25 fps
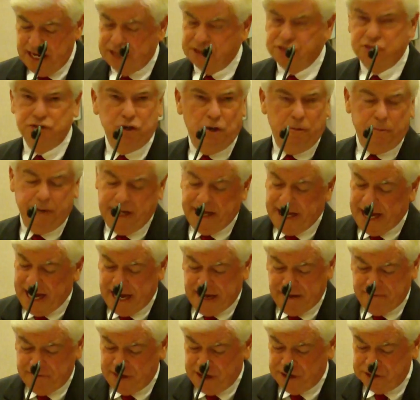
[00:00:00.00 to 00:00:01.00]
as so many
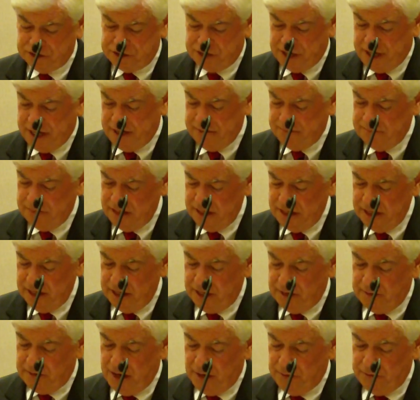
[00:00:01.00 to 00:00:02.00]
have in our state
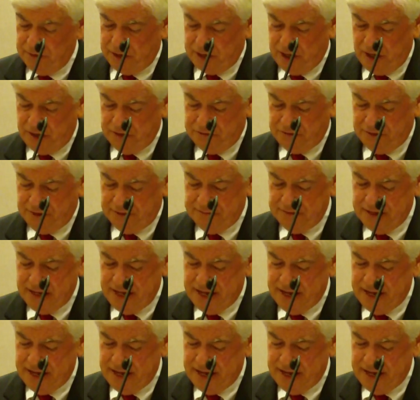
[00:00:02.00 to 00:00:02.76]
and around the country.